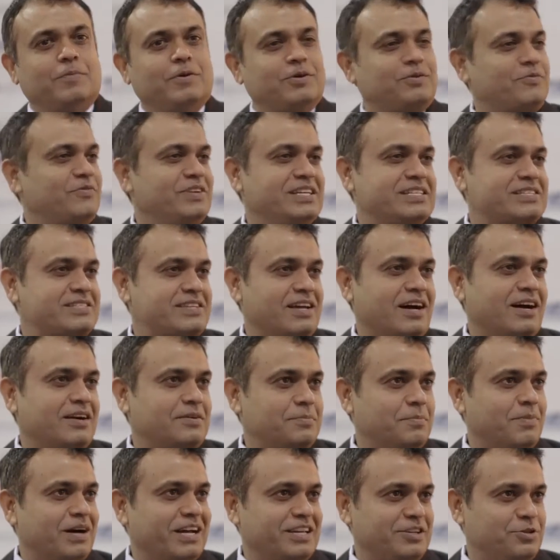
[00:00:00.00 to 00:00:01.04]
about we
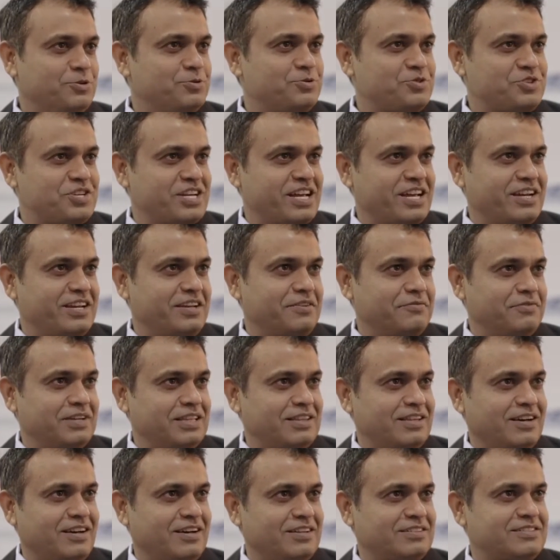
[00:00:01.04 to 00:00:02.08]
start by you sharing
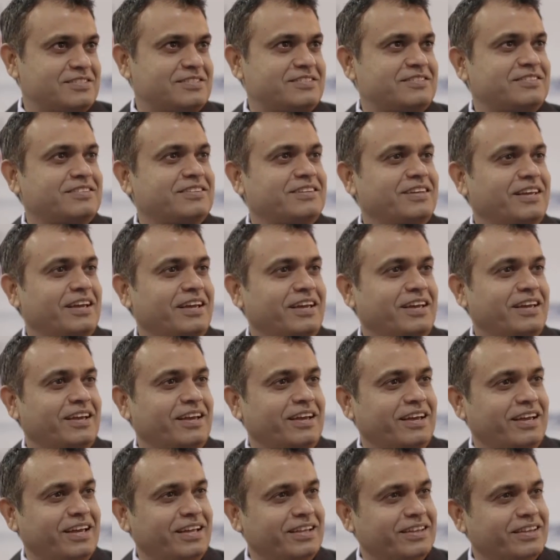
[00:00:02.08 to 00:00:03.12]
with us
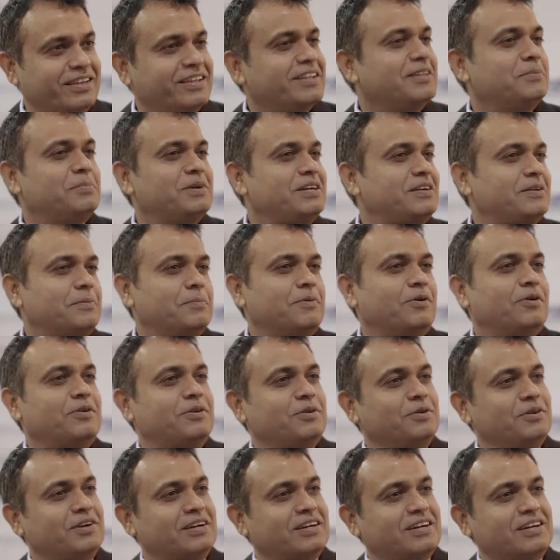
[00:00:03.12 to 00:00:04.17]
a little bit
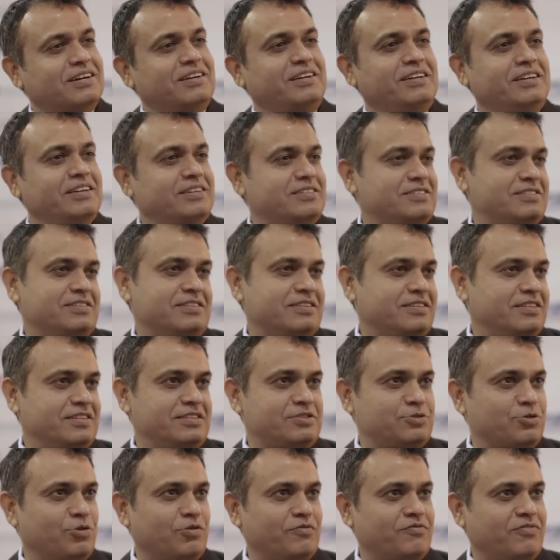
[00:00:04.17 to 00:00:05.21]
about your career
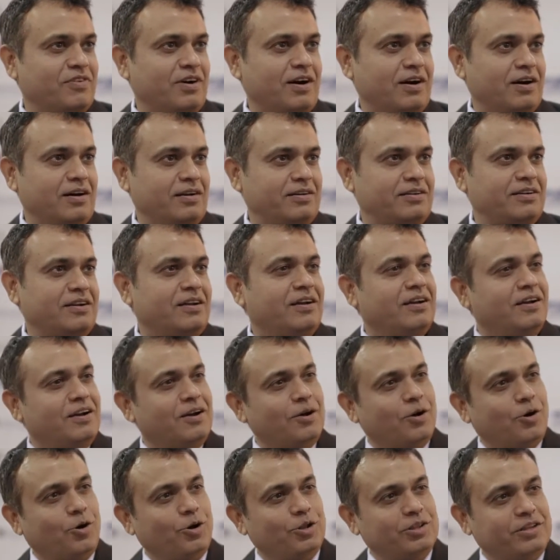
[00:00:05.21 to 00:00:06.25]
journey so far,
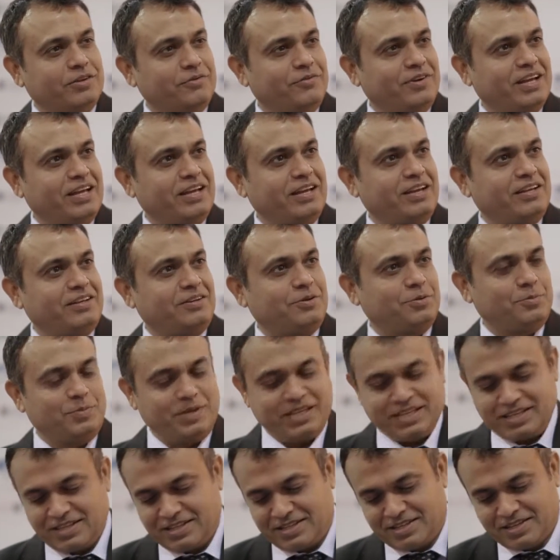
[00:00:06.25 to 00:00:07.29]
all the way to
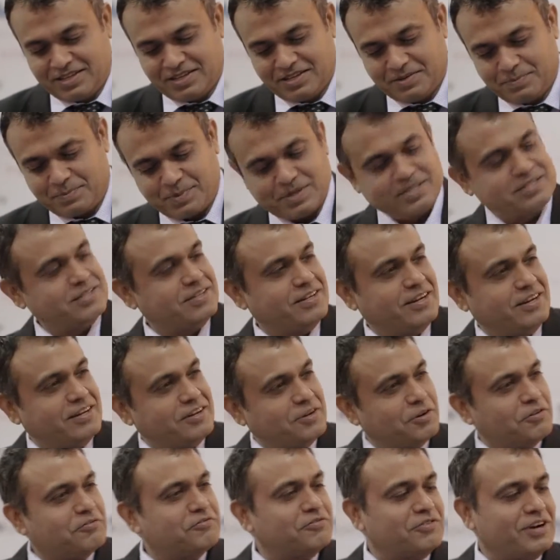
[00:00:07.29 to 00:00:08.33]
being the
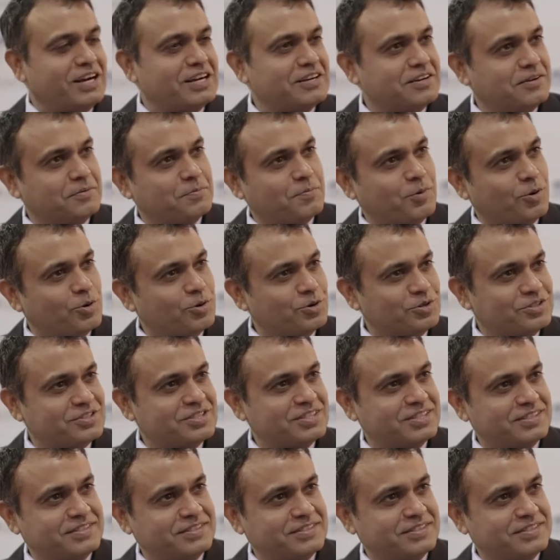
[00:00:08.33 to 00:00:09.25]
president of FrontPorch?